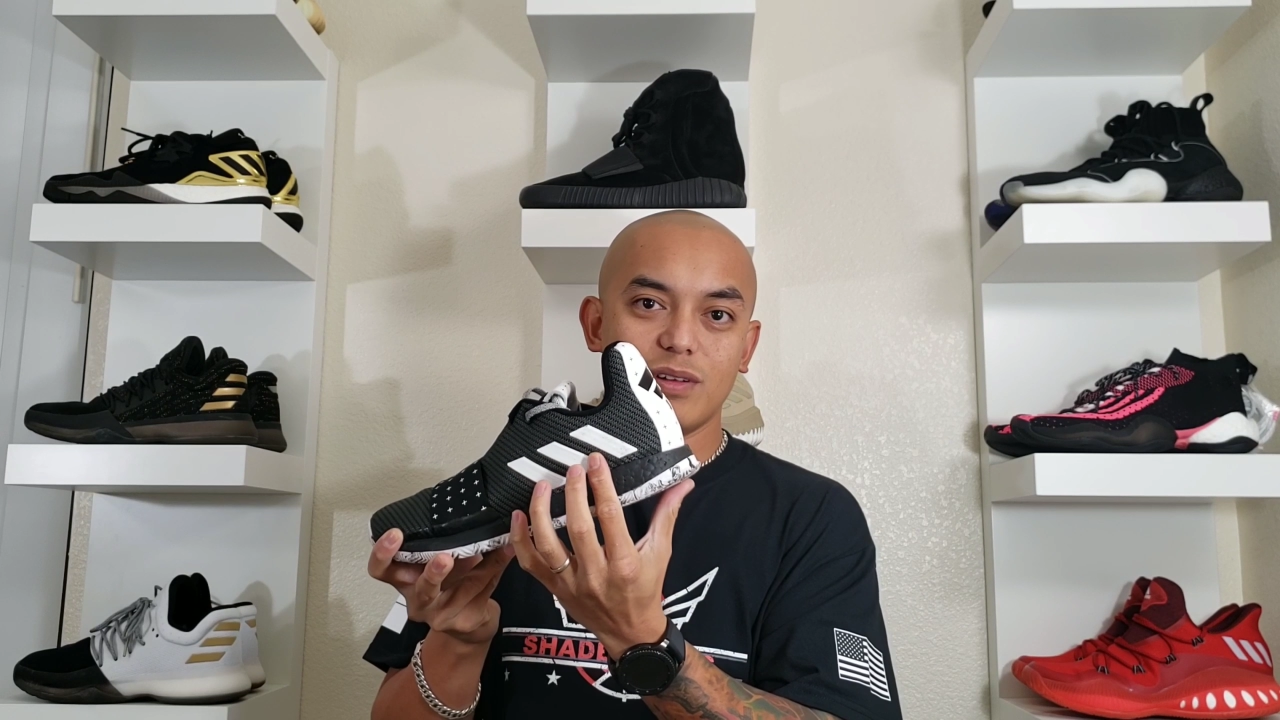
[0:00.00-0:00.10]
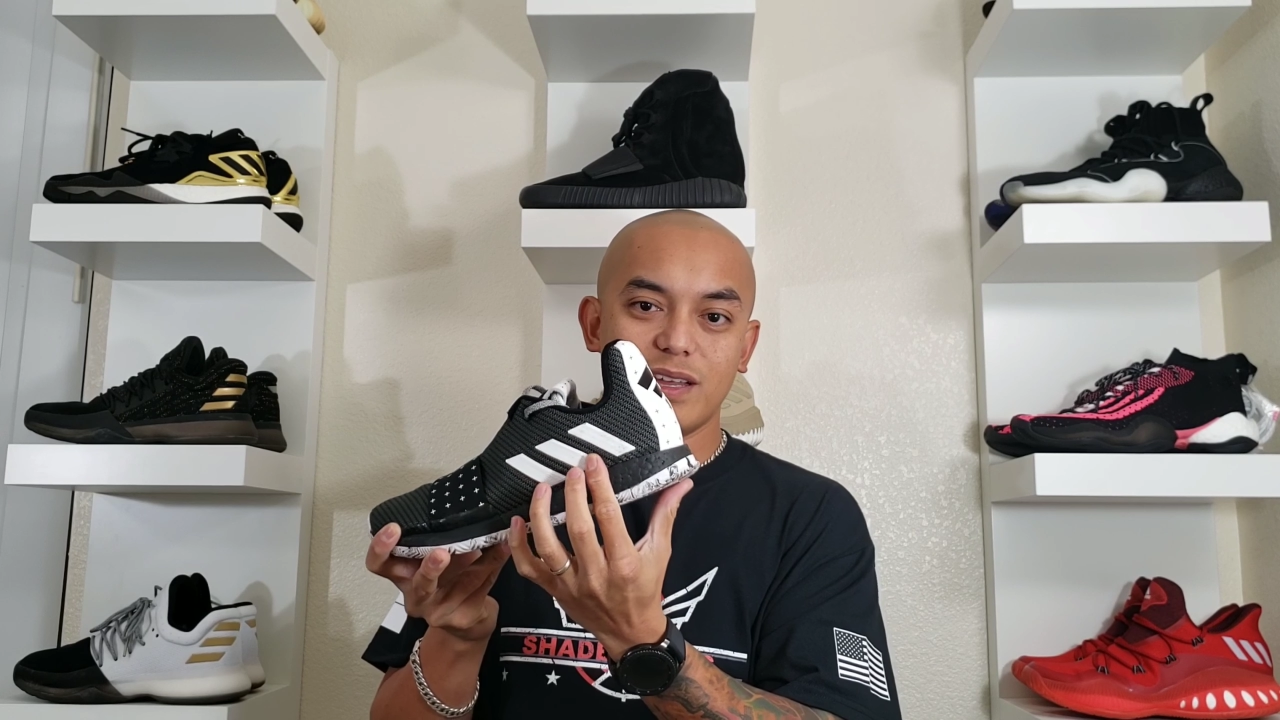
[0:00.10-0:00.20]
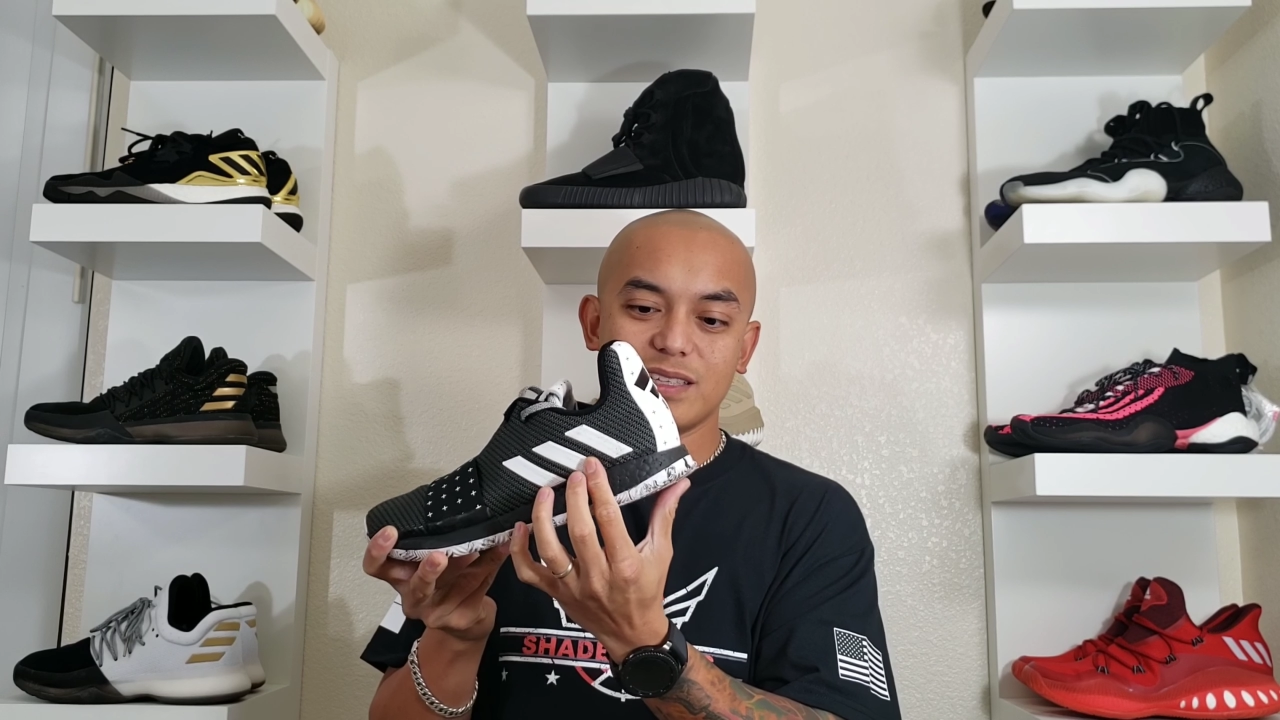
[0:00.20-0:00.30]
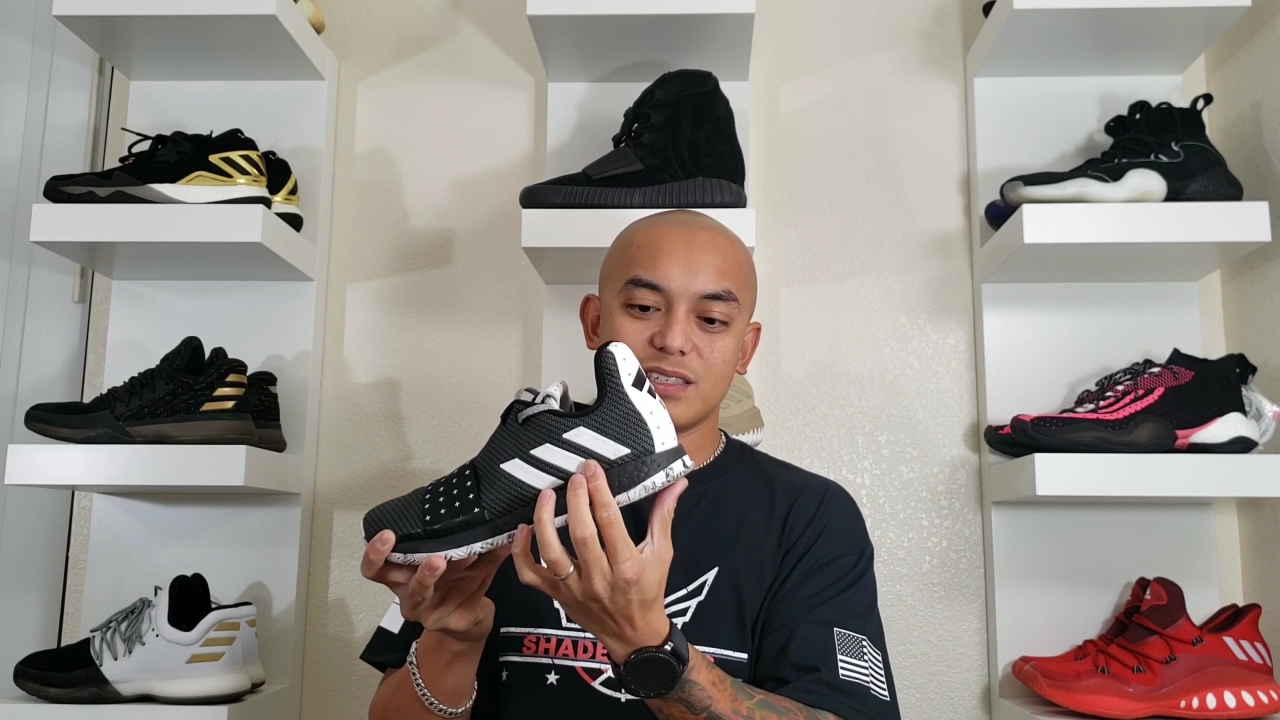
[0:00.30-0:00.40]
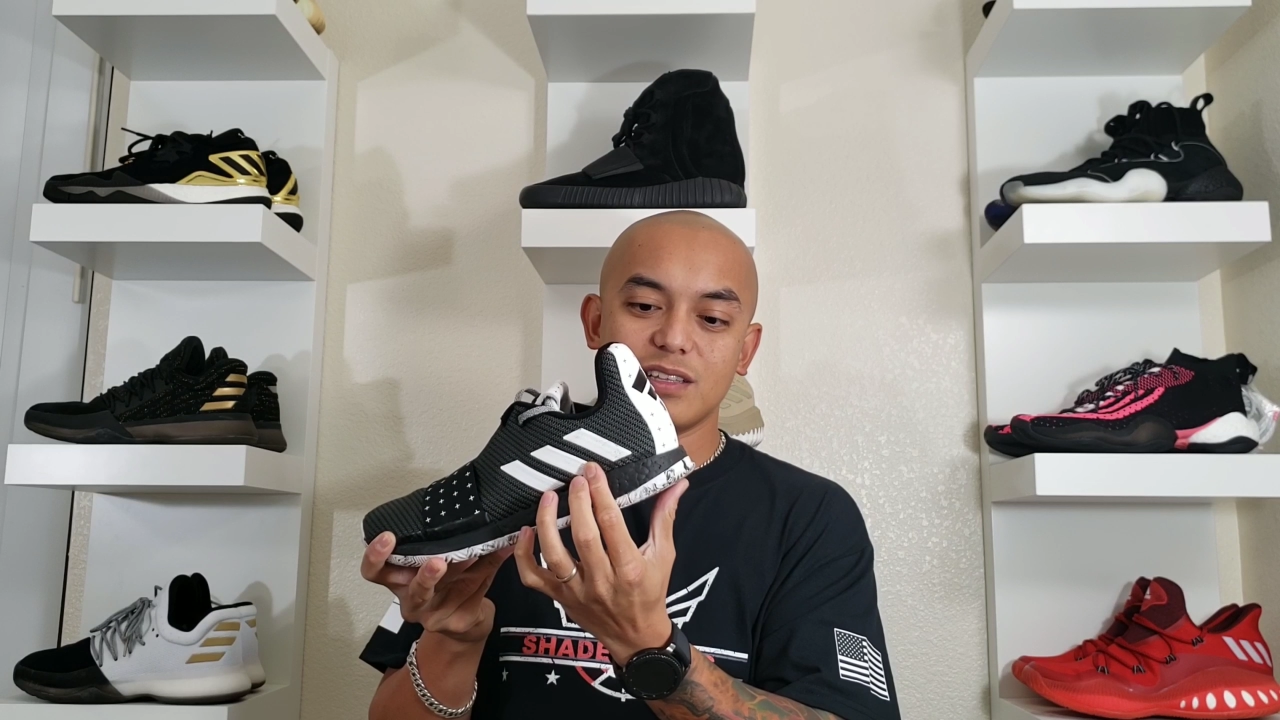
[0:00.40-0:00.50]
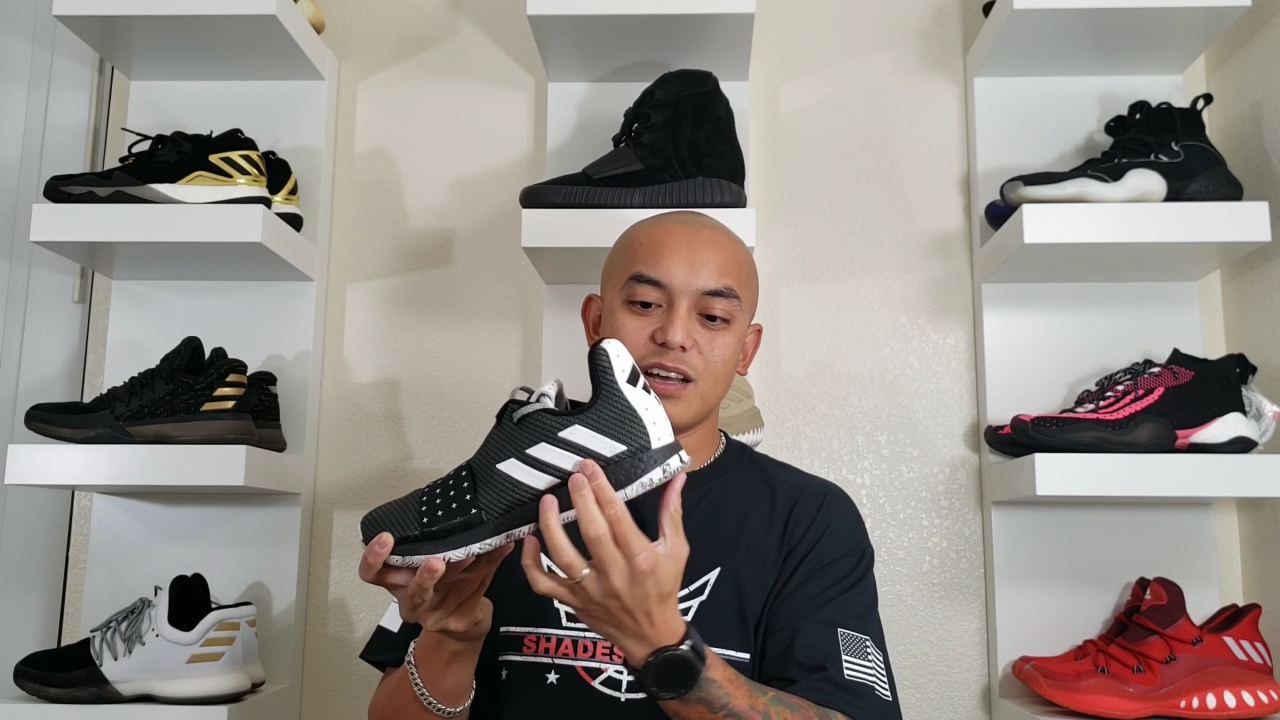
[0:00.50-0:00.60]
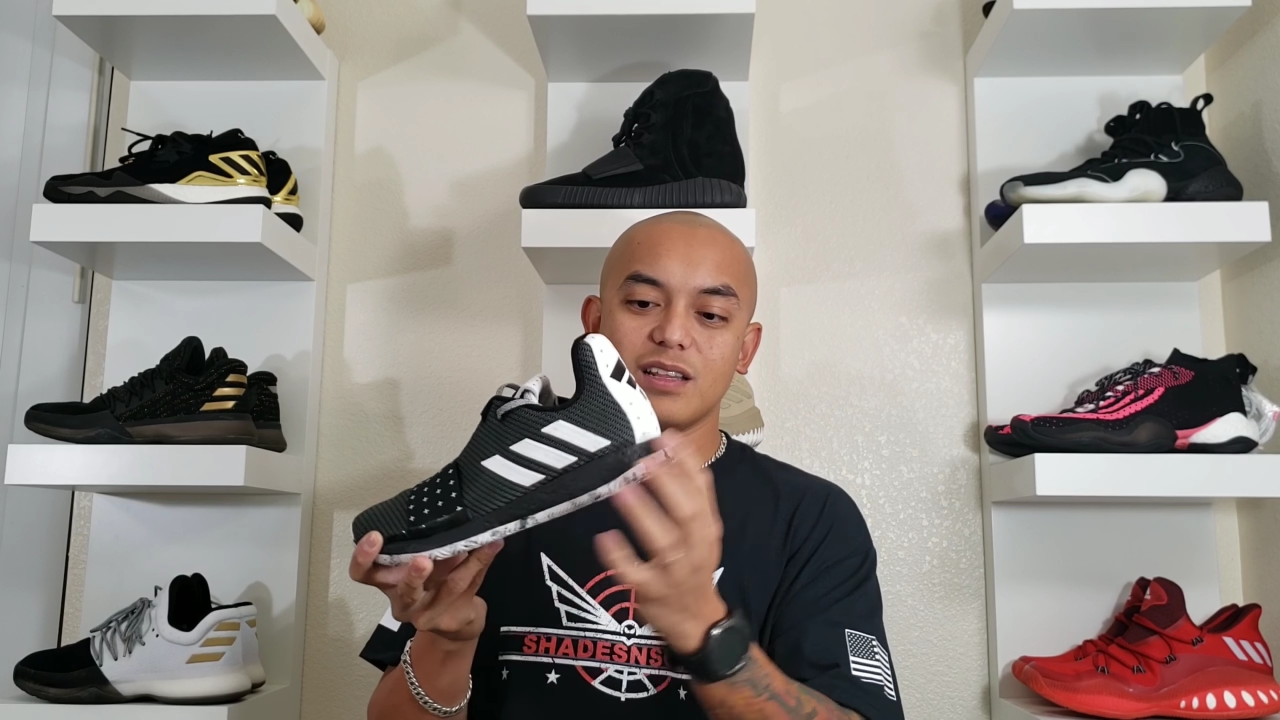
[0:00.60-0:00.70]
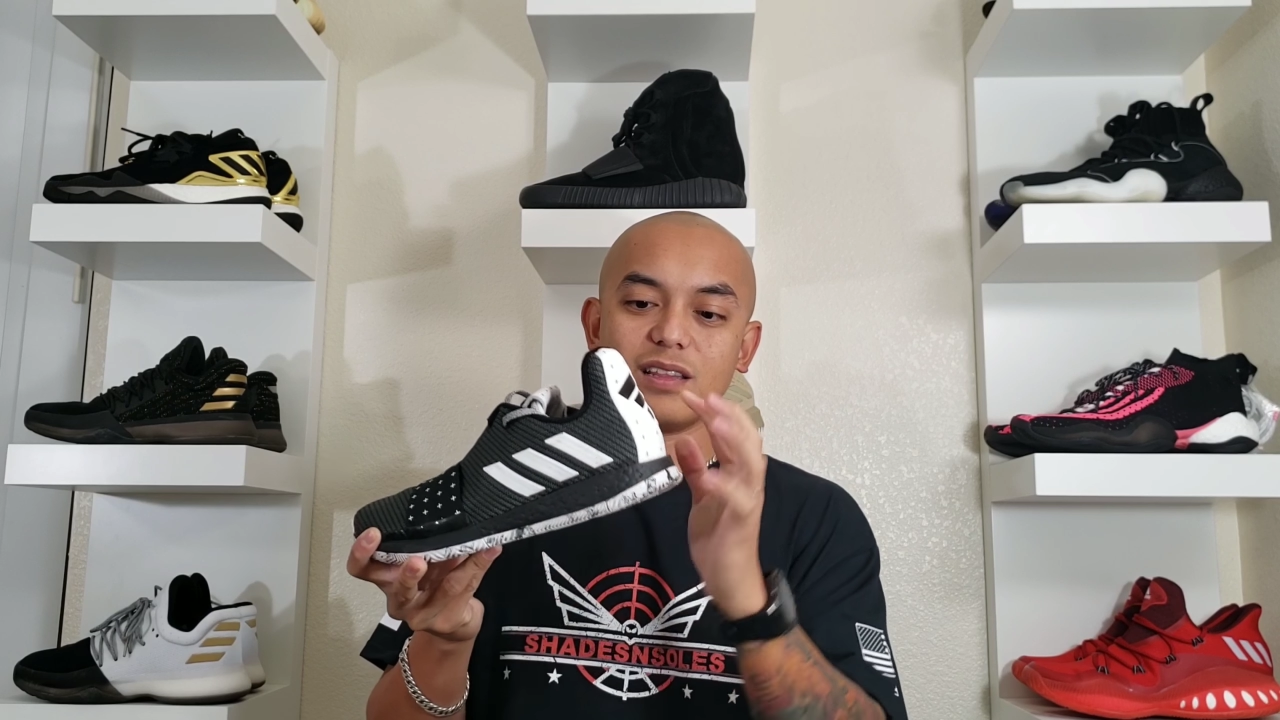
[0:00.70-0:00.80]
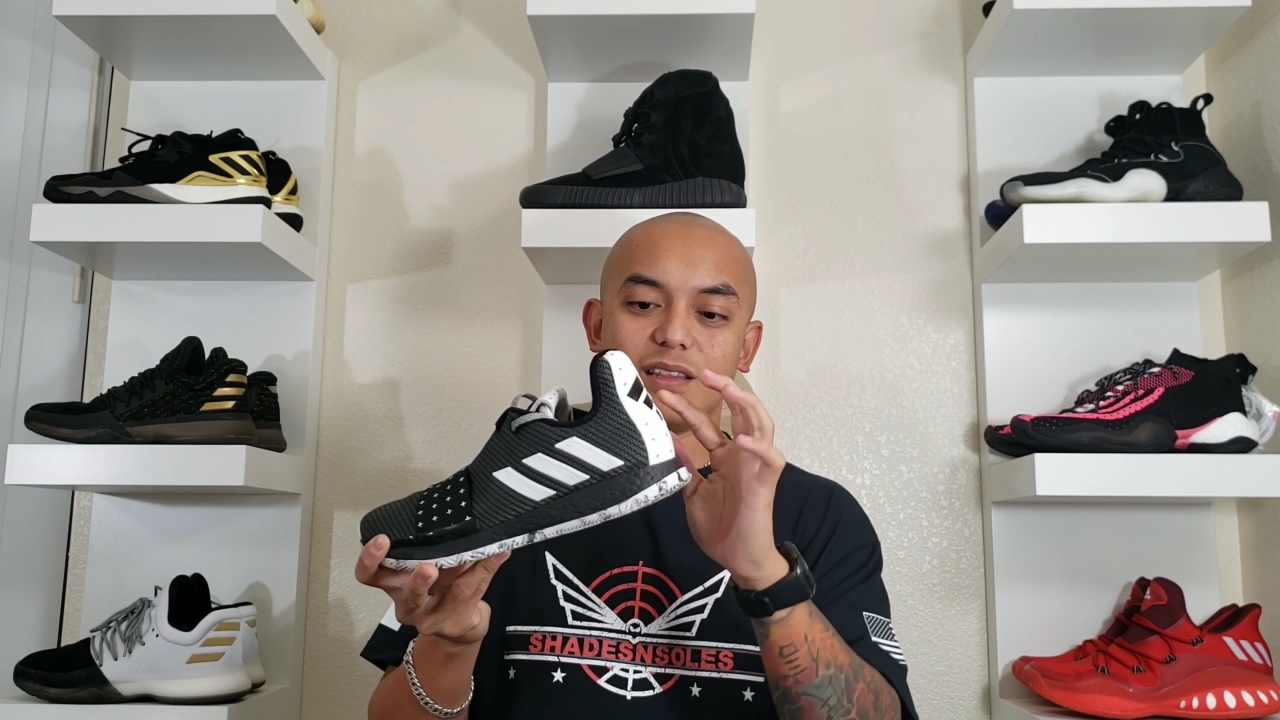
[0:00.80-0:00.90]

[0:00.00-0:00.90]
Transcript: it's not